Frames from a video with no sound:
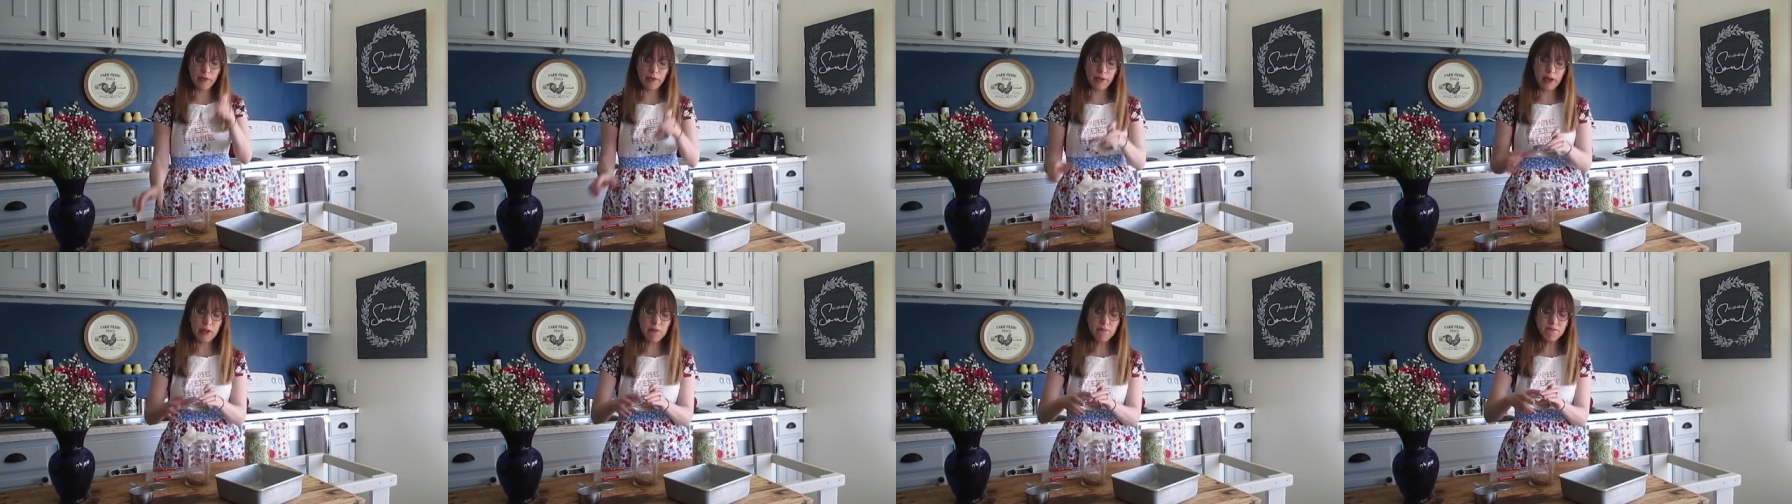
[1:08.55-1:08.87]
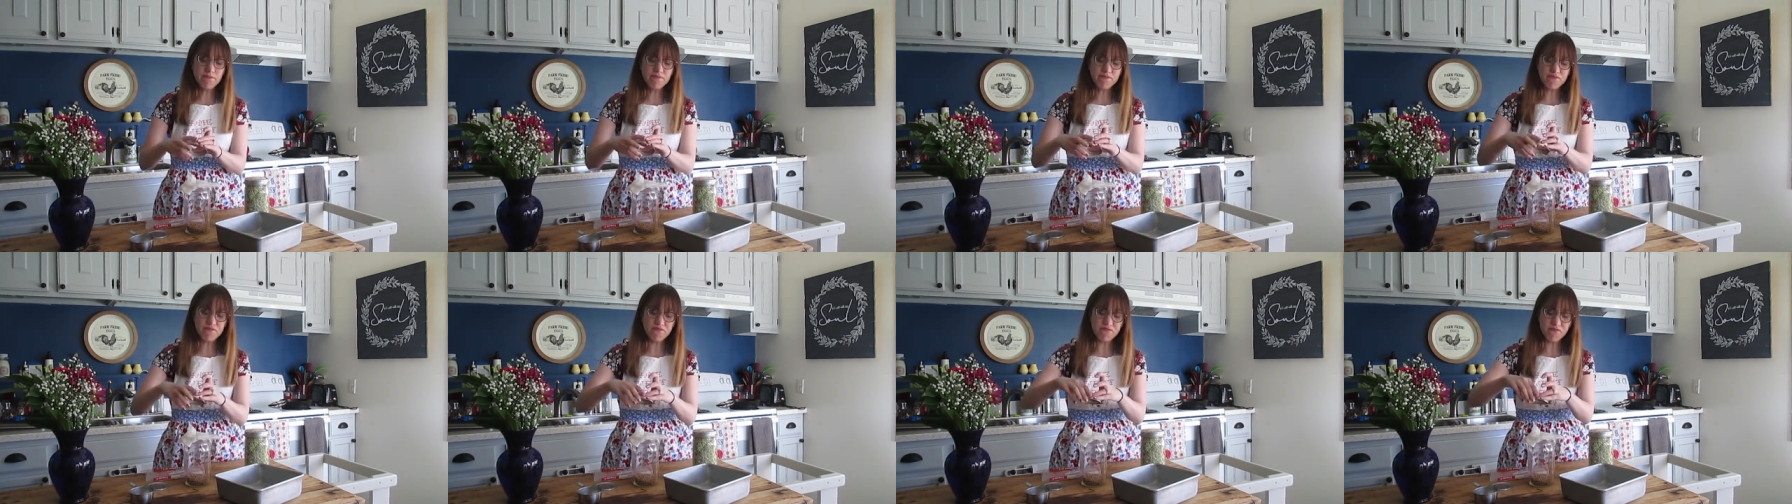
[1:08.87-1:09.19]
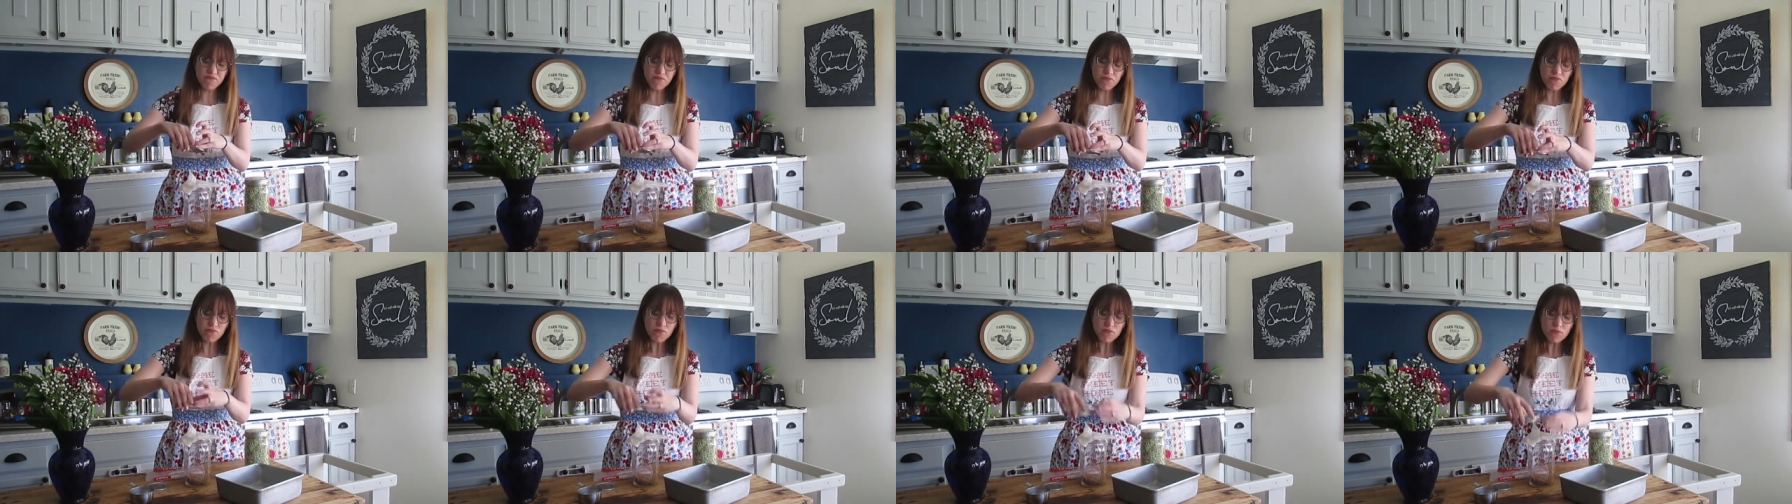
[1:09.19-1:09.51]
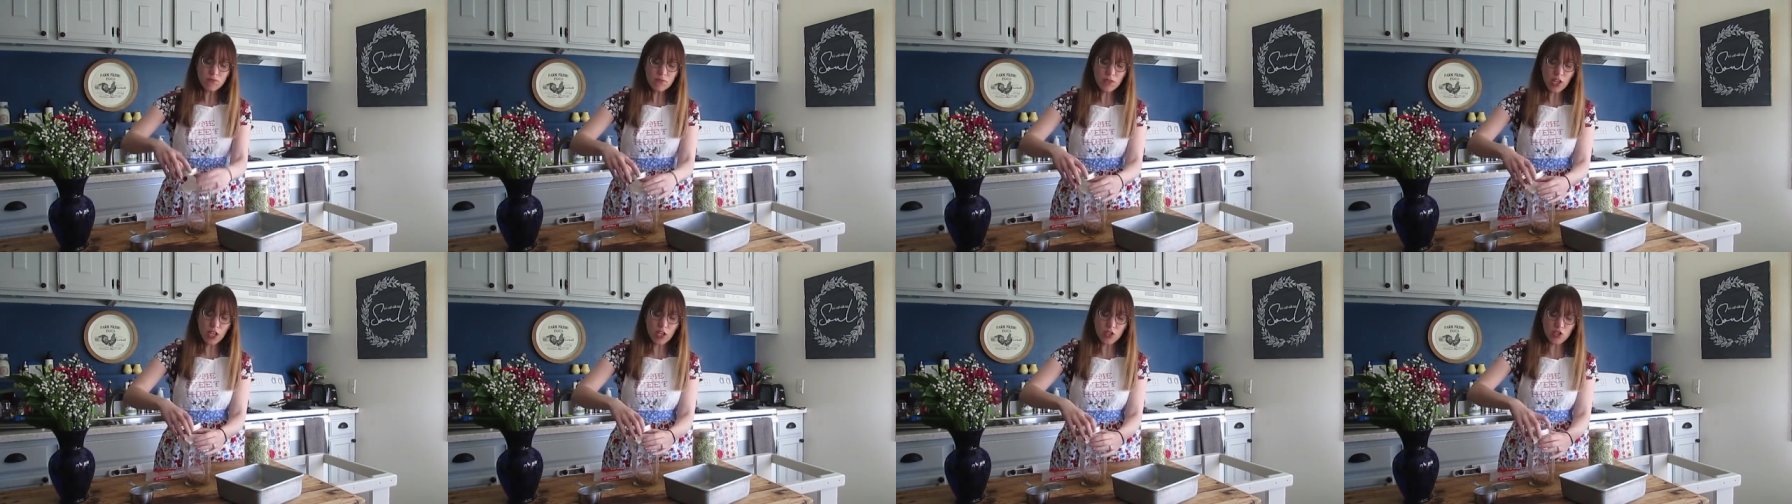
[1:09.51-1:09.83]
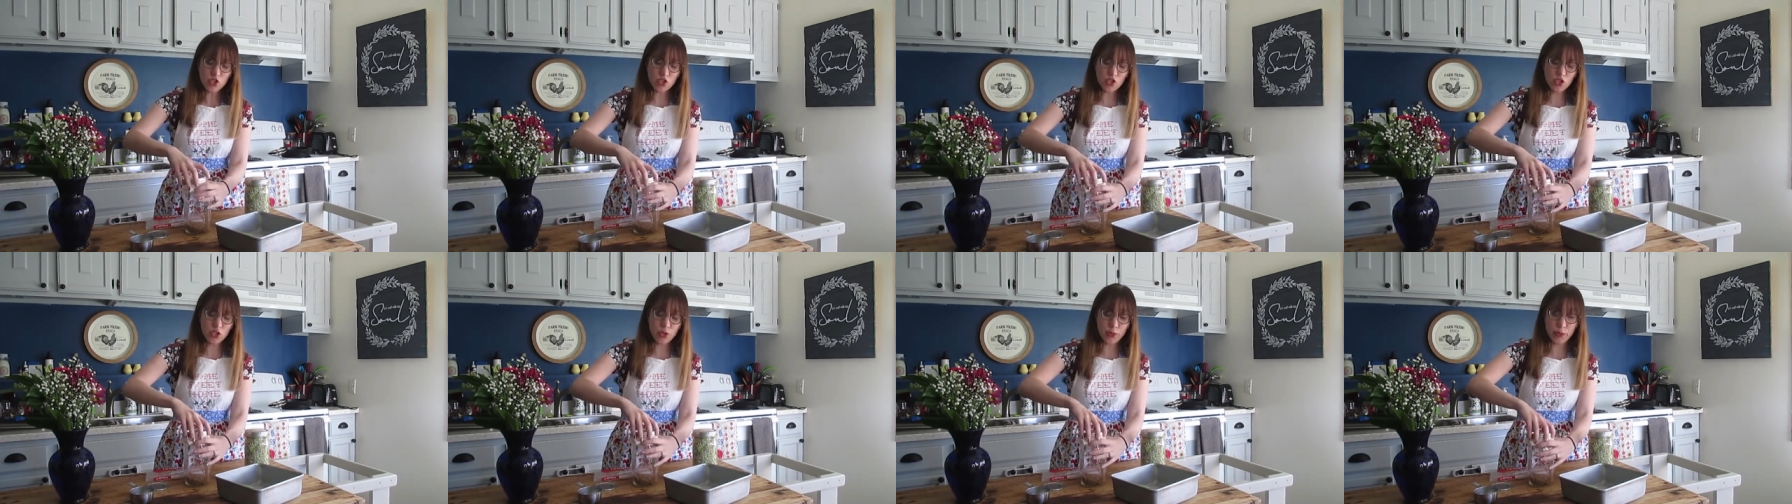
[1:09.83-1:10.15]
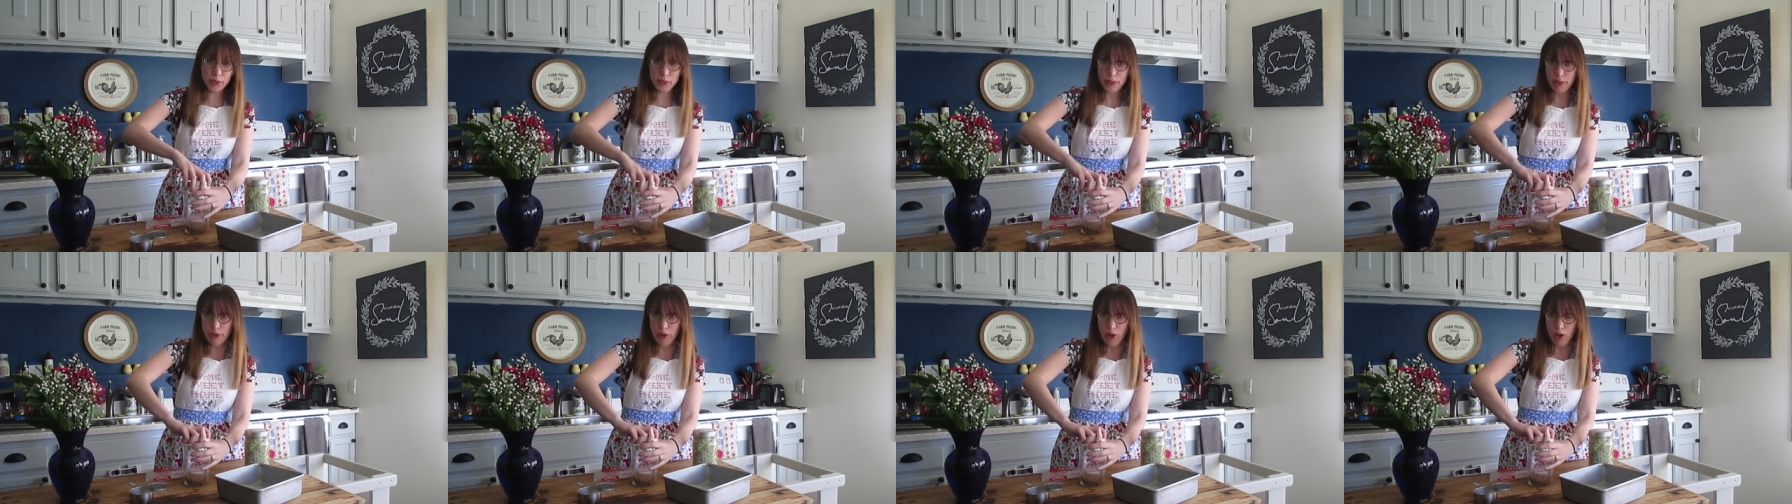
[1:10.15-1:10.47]
rim,
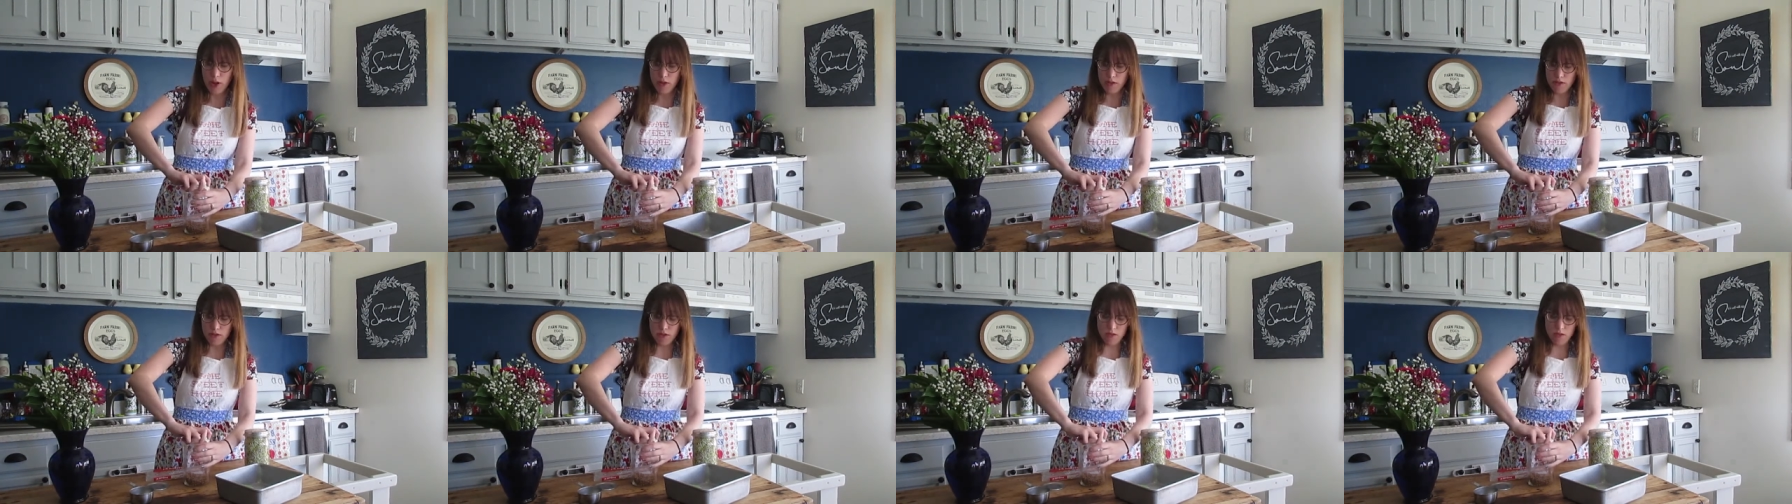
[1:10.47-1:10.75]
screw it on